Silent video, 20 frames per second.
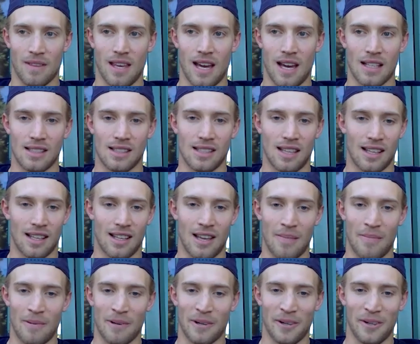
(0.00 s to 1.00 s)
yeah, I just think
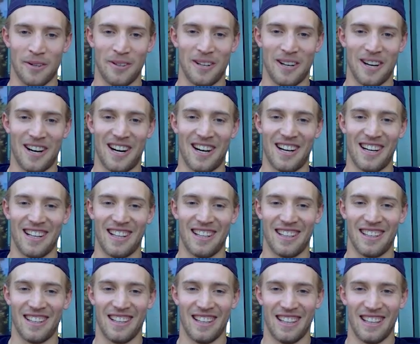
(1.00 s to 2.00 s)
keep recruiting hard,
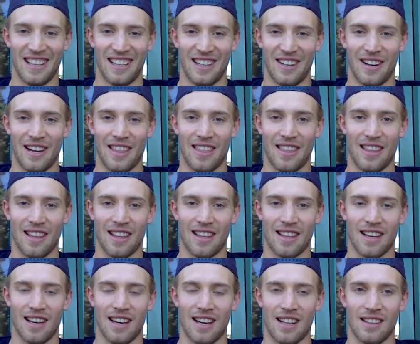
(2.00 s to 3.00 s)
and I think
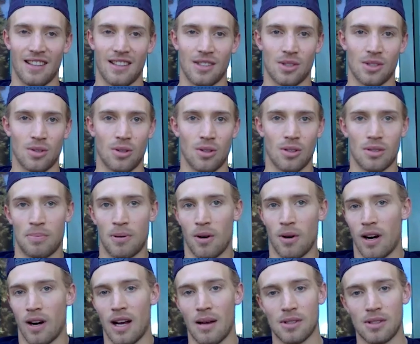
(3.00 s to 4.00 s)
the school's
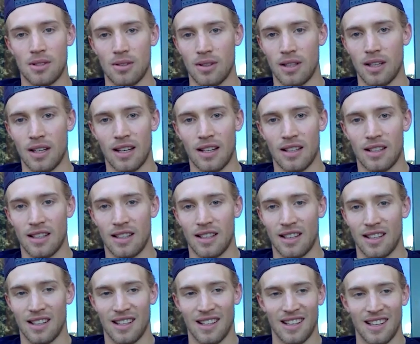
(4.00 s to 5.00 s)
program's too good
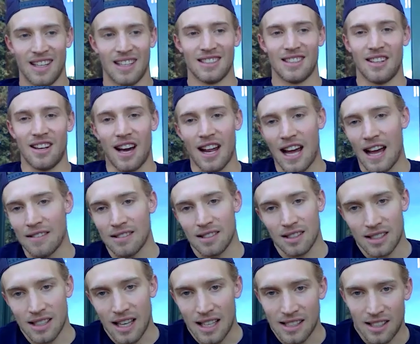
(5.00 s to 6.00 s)
to not have
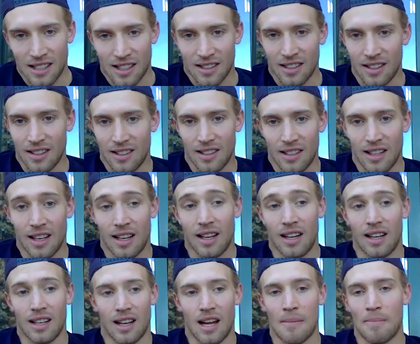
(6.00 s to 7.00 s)
success here in
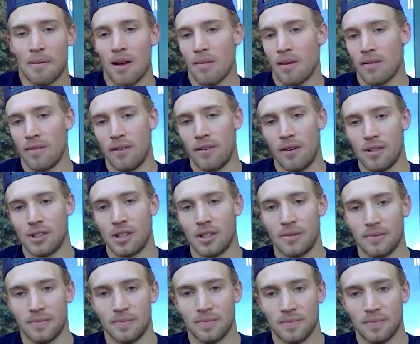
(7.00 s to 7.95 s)
the upcoming future.